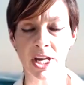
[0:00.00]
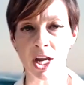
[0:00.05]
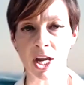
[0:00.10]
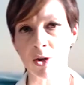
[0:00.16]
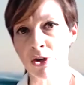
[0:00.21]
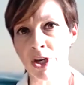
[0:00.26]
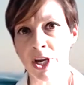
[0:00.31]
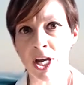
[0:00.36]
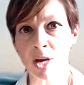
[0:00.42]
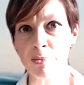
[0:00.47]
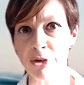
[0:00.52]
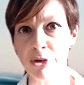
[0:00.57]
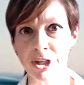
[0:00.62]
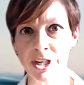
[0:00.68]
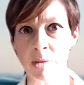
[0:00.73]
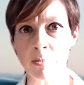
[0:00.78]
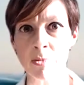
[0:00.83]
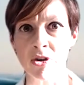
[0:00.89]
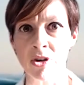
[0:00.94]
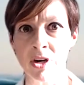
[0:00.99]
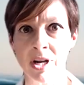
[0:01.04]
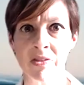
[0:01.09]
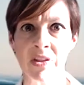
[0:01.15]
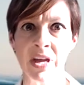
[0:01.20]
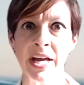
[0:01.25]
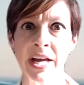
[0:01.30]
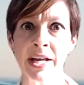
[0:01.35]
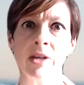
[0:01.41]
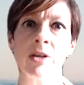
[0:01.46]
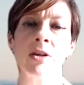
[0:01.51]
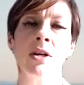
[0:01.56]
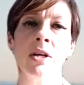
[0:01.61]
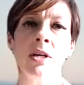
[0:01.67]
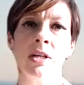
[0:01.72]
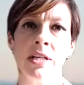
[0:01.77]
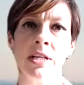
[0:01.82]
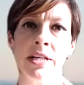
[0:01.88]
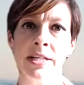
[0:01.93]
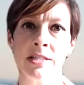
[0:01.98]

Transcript: you can't put a number on that. It's